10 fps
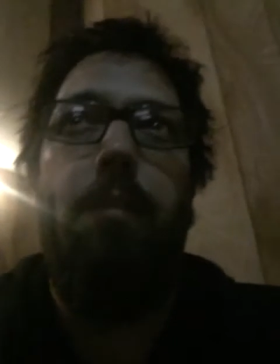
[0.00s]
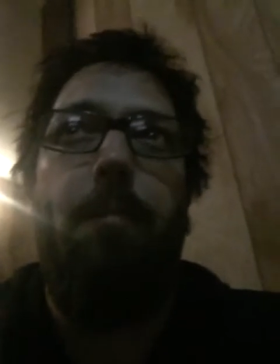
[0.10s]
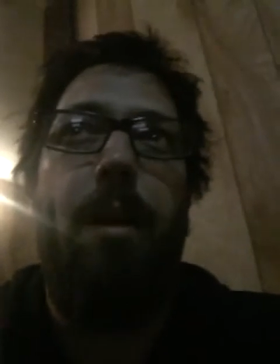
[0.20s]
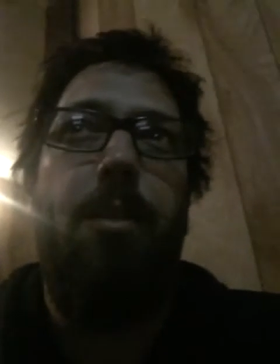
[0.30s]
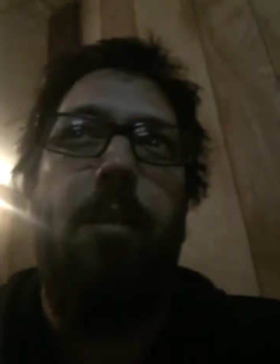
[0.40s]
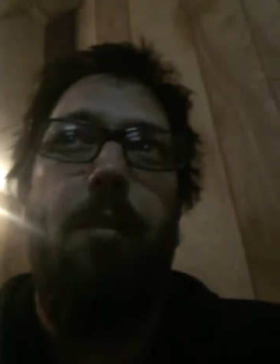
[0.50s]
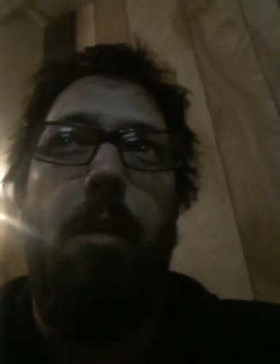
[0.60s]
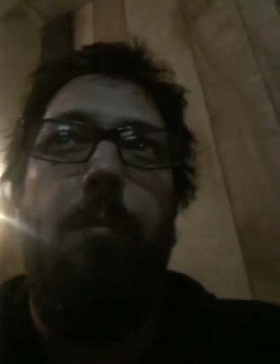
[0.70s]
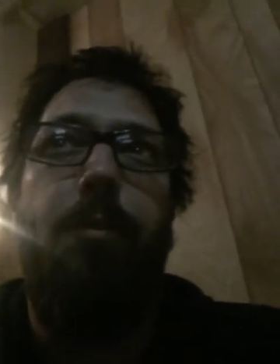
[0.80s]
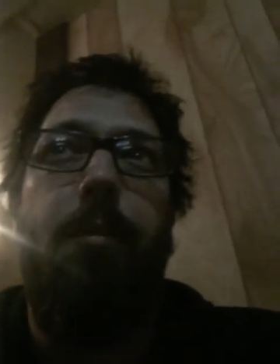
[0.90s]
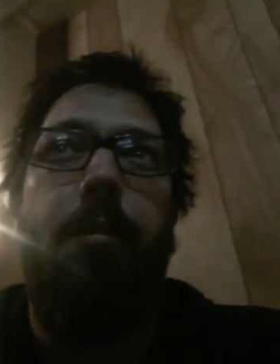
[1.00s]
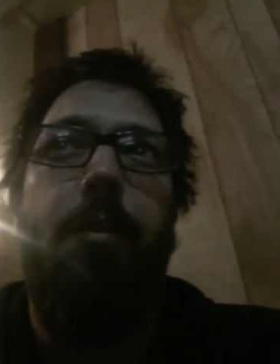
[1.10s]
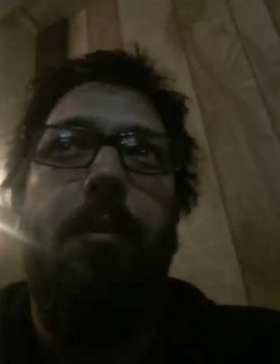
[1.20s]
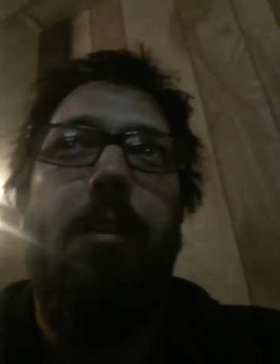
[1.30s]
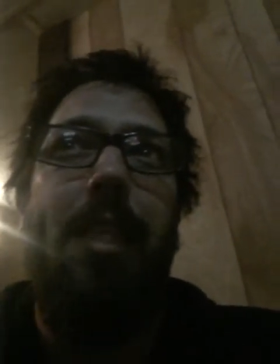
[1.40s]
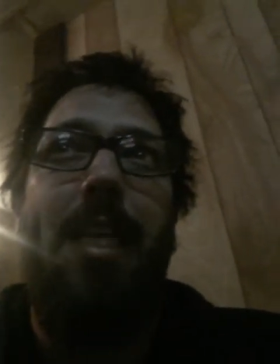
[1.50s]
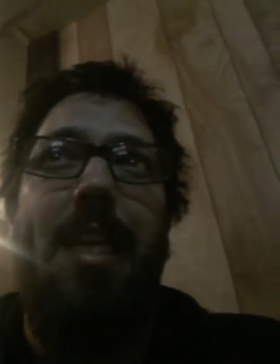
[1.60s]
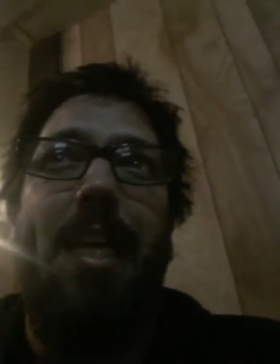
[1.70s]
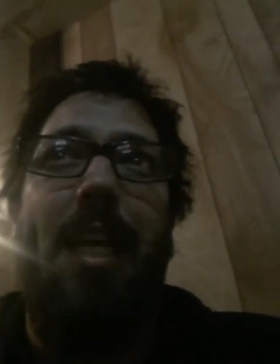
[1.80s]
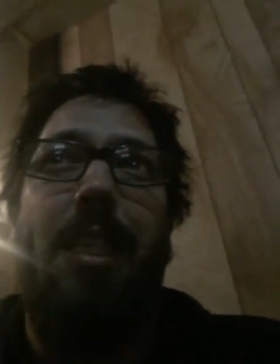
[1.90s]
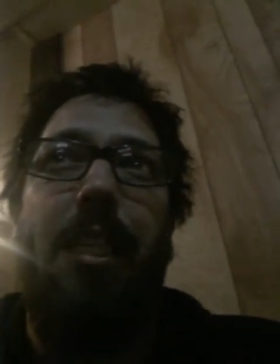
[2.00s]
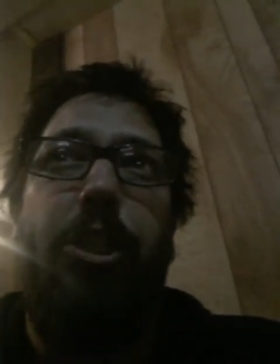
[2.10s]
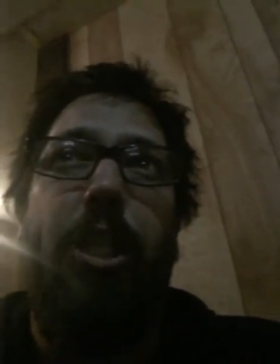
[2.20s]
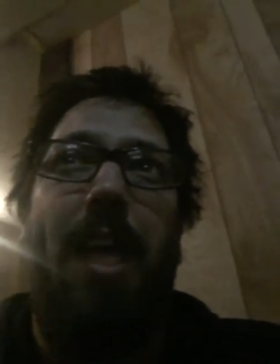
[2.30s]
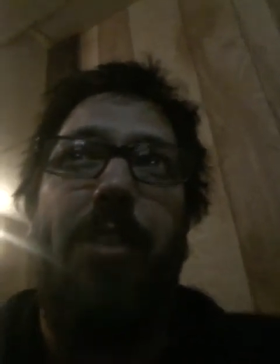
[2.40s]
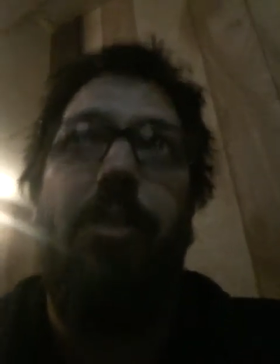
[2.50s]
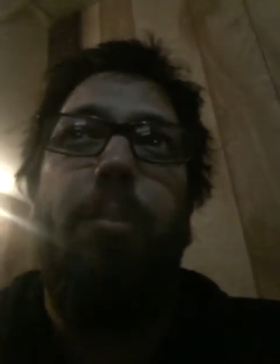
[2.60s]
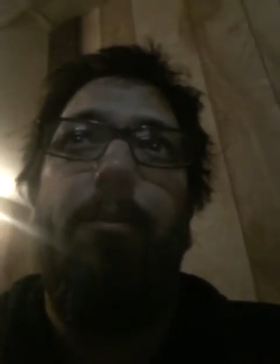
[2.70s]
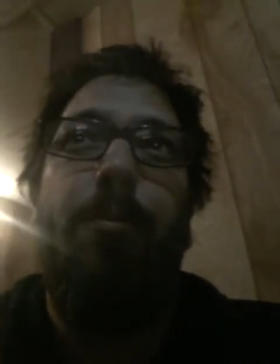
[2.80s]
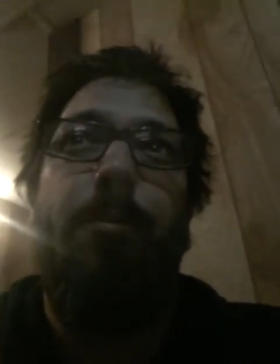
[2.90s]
DeVille bounces off the ropes. Knee kick to the chest.